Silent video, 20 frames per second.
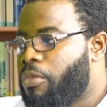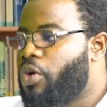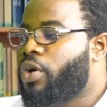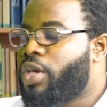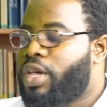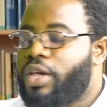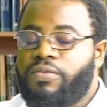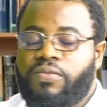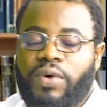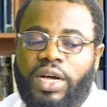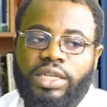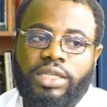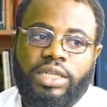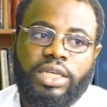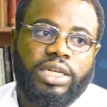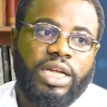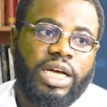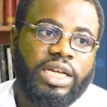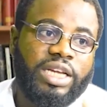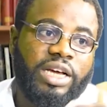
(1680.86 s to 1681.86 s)
Okay, fine
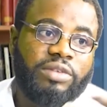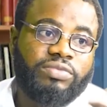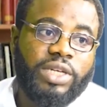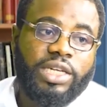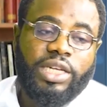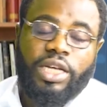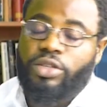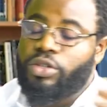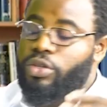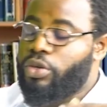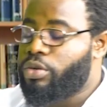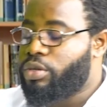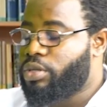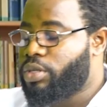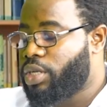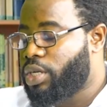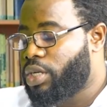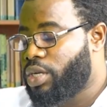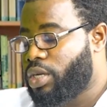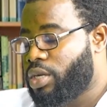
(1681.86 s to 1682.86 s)
then. And after that,
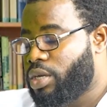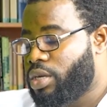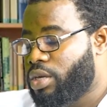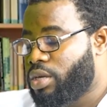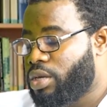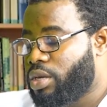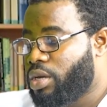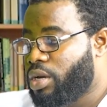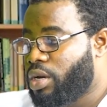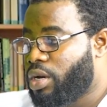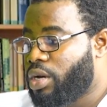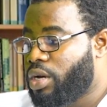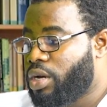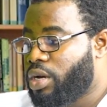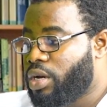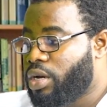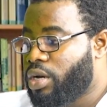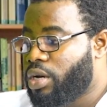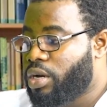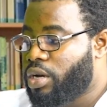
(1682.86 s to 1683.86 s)
the
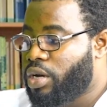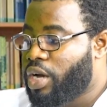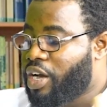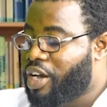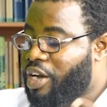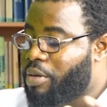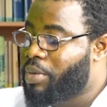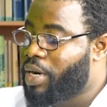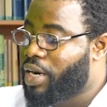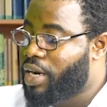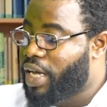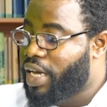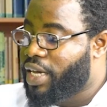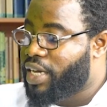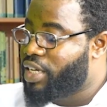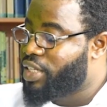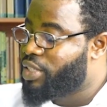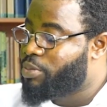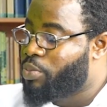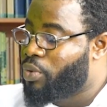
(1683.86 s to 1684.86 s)

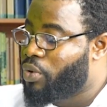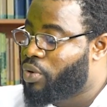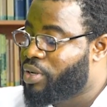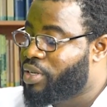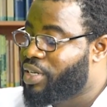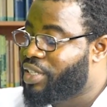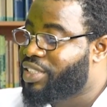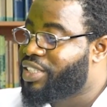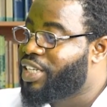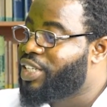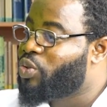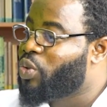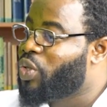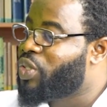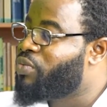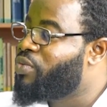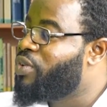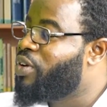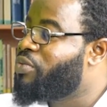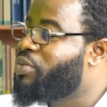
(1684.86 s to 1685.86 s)
Kameralai's book, they said it
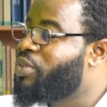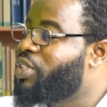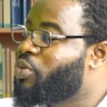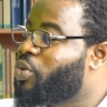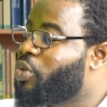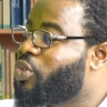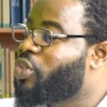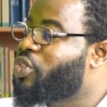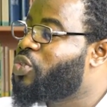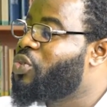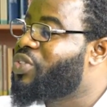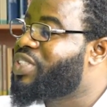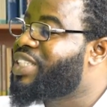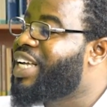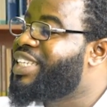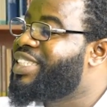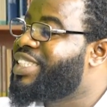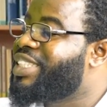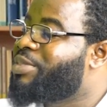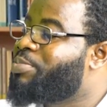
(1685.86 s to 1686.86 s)
was just
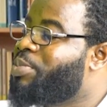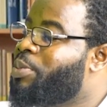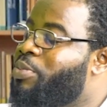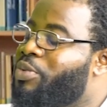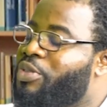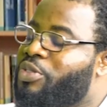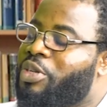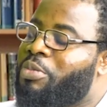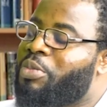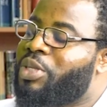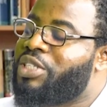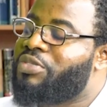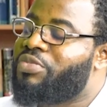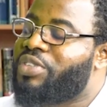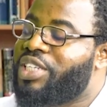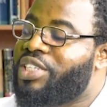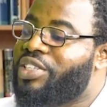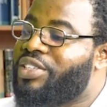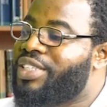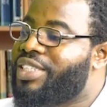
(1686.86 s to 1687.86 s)
nostalgic. Somebody
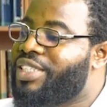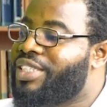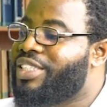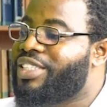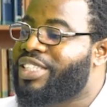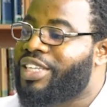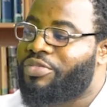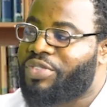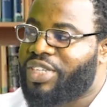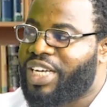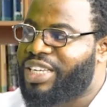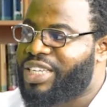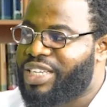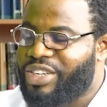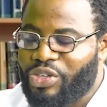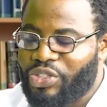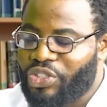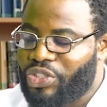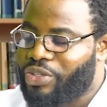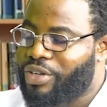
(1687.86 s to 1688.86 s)
venerating his African
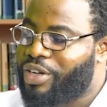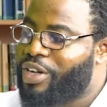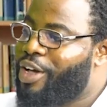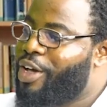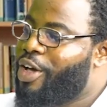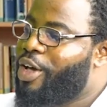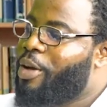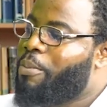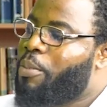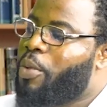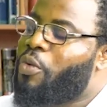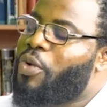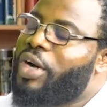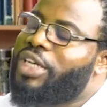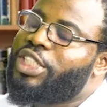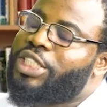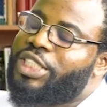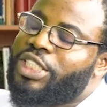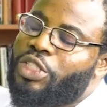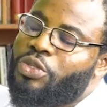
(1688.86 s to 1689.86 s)
culture. But
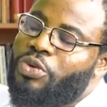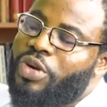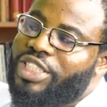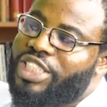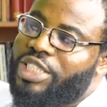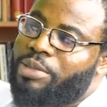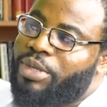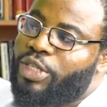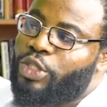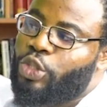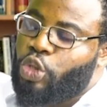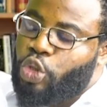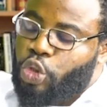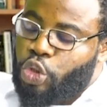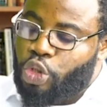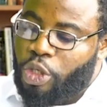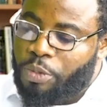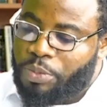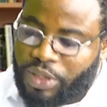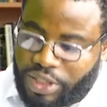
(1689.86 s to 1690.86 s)
when Chinua Achebe
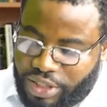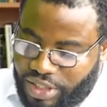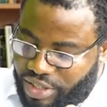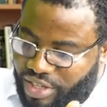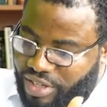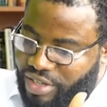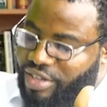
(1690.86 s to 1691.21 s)
dropped